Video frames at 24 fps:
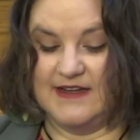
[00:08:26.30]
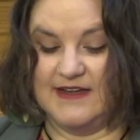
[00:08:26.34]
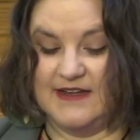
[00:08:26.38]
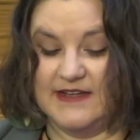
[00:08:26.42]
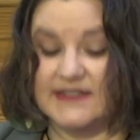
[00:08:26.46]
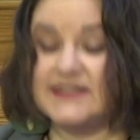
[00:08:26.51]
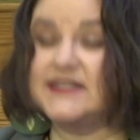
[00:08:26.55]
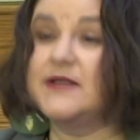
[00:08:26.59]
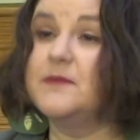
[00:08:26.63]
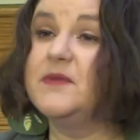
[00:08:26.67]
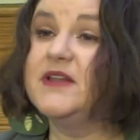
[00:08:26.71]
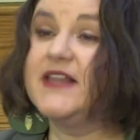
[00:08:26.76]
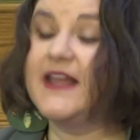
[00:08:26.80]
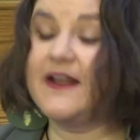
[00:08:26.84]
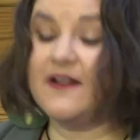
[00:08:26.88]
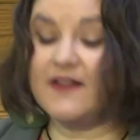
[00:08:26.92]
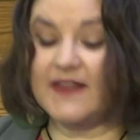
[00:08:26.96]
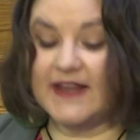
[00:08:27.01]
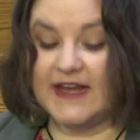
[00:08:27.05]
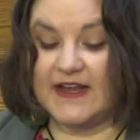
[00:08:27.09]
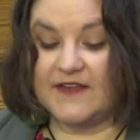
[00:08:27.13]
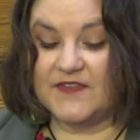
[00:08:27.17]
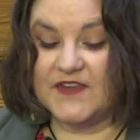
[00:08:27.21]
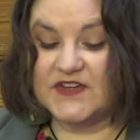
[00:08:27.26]

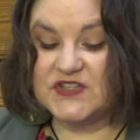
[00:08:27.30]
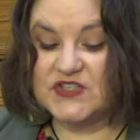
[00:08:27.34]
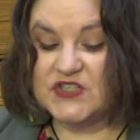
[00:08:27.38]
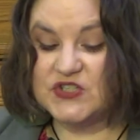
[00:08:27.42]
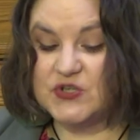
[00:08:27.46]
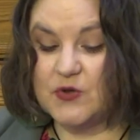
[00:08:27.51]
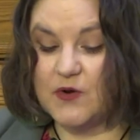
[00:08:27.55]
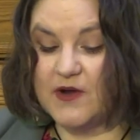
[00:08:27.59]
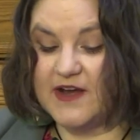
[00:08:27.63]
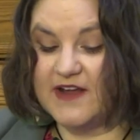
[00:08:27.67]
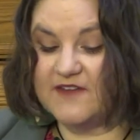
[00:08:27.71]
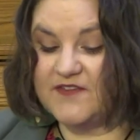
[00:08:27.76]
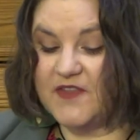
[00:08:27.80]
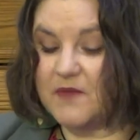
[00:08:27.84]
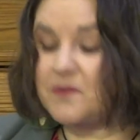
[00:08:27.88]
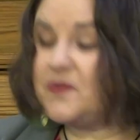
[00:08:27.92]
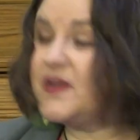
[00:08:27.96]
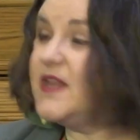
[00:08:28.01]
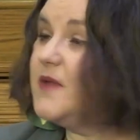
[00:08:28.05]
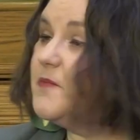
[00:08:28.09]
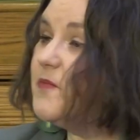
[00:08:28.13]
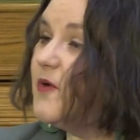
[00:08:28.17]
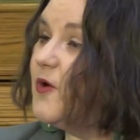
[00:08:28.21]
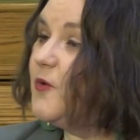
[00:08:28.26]
Similarly, in the story of the
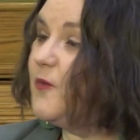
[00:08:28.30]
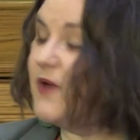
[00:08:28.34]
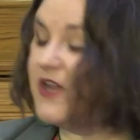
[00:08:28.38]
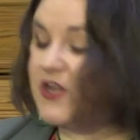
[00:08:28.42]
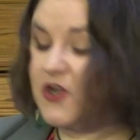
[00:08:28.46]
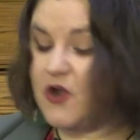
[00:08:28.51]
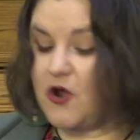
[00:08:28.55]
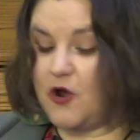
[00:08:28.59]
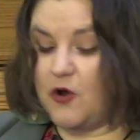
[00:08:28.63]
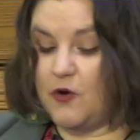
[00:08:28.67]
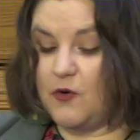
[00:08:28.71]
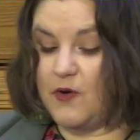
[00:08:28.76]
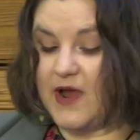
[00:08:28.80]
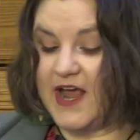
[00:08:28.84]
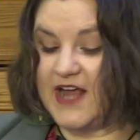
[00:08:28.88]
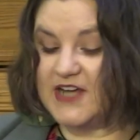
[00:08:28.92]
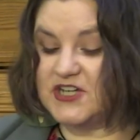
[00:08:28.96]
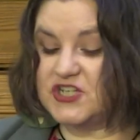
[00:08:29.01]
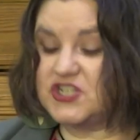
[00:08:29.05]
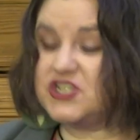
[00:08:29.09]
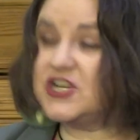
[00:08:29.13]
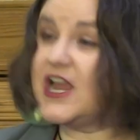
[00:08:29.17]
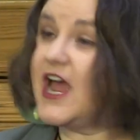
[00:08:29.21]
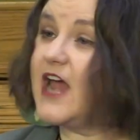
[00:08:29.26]
people we know as
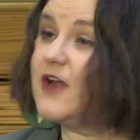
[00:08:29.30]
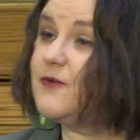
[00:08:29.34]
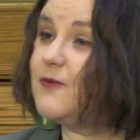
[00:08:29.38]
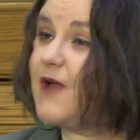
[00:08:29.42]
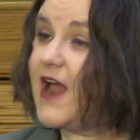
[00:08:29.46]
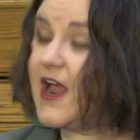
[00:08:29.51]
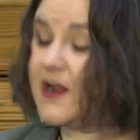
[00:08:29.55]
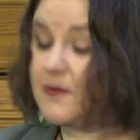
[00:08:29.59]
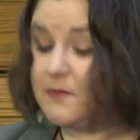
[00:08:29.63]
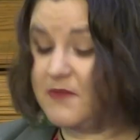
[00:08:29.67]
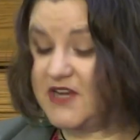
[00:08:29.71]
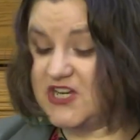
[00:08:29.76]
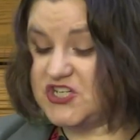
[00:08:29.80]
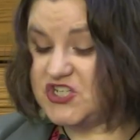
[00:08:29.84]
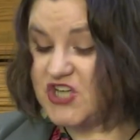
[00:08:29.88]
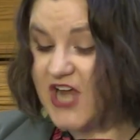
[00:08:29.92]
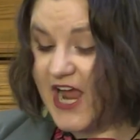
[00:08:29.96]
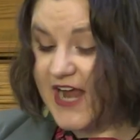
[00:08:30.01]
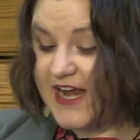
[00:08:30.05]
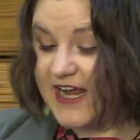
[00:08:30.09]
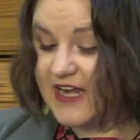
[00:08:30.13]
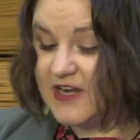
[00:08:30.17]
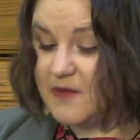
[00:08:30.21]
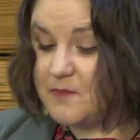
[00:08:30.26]
Shadrach,
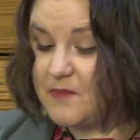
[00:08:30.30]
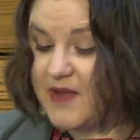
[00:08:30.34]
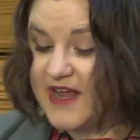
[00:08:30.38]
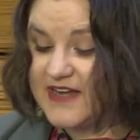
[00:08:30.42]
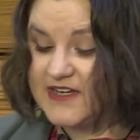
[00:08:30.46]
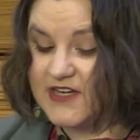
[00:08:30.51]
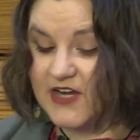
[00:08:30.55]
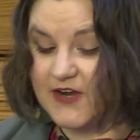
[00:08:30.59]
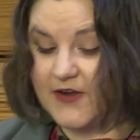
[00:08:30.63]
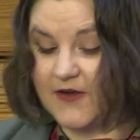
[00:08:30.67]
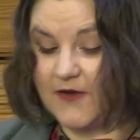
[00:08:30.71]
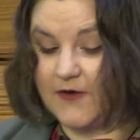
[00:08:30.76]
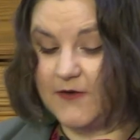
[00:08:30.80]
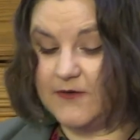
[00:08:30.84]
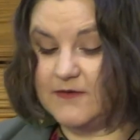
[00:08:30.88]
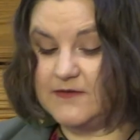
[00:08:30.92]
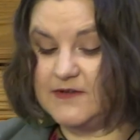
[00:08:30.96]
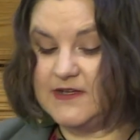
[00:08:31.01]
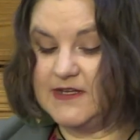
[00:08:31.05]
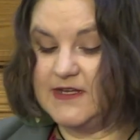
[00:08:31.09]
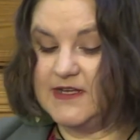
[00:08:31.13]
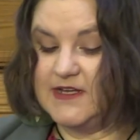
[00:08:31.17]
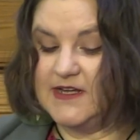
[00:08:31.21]
Meshach, and Abednego,